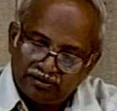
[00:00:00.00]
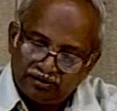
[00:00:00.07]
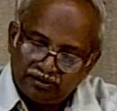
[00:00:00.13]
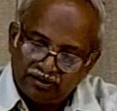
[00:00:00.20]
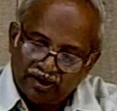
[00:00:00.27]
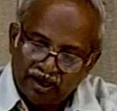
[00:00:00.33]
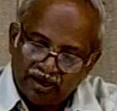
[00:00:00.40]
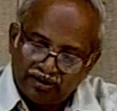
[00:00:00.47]

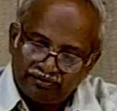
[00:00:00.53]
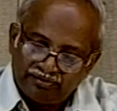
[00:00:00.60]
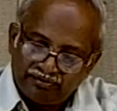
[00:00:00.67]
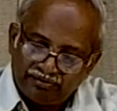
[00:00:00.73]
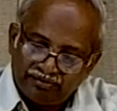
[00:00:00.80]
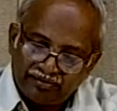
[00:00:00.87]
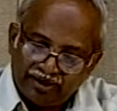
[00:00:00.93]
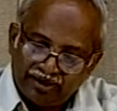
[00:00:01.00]
we have
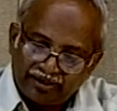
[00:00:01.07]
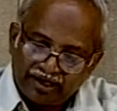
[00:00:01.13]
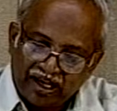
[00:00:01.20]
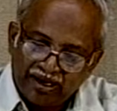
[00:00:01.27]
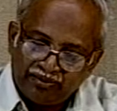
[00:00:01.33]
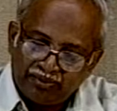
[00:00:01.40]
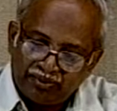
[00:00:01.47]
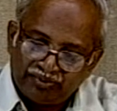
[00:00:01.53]
a
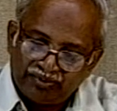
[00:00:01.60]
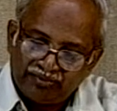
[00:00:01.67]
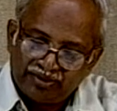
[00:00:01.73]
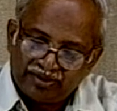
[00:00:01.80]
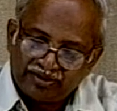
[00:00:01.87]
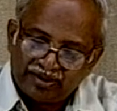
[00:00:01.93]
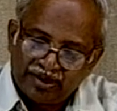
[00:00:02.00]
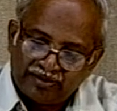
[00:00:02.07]
type of
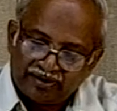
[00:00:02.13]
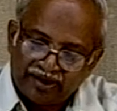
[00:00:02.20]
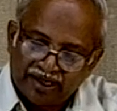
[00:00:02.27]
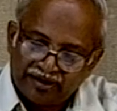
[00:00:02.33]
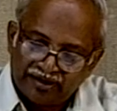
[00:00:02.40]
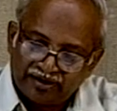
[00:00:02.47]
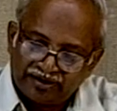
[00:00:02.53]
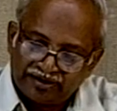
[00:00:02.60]
vessel, I am
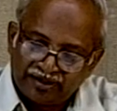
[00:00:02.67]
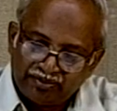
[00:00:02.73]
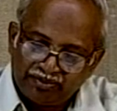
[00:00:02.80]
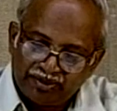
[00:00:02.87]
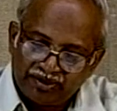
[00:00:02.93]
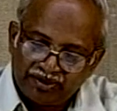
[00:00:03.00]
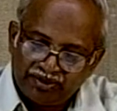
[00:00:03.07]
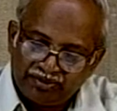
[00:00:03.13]
writing it
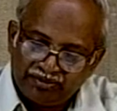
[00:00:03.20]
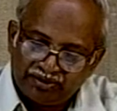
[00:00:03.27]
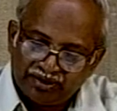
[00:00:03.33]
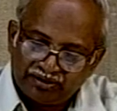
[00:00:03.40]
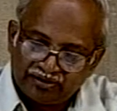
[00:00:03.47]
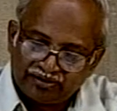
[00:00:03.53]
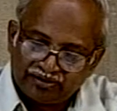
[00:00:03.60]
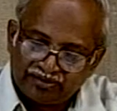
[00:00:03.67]
separately
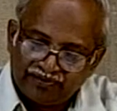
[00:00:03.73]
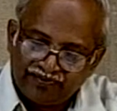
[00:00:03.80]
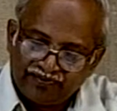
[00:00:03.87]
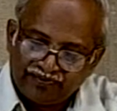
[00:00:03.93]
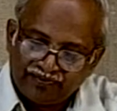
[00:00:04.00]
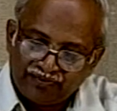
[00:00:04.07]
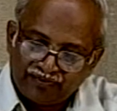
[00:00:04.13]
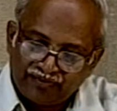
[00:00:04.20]
because
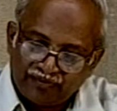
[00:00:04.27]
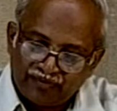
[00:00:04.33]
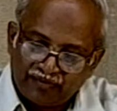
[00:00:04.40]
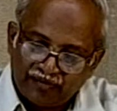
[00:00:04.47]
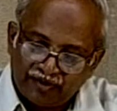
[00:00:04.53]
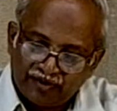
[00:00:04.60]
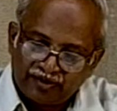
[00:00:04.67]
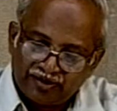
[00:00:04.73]

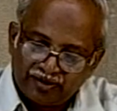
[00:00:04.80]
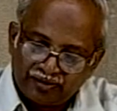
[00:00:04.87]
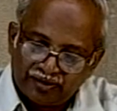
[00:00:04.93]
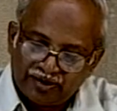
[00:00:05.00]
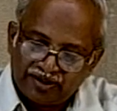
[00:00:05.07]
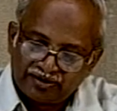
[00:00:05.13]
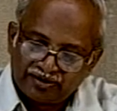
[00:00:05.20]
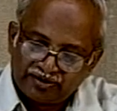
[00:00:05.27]
this
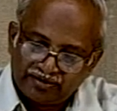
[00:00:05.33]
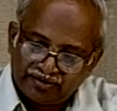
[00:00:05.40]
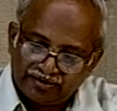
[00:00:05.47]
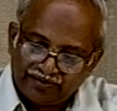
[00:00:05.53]
requires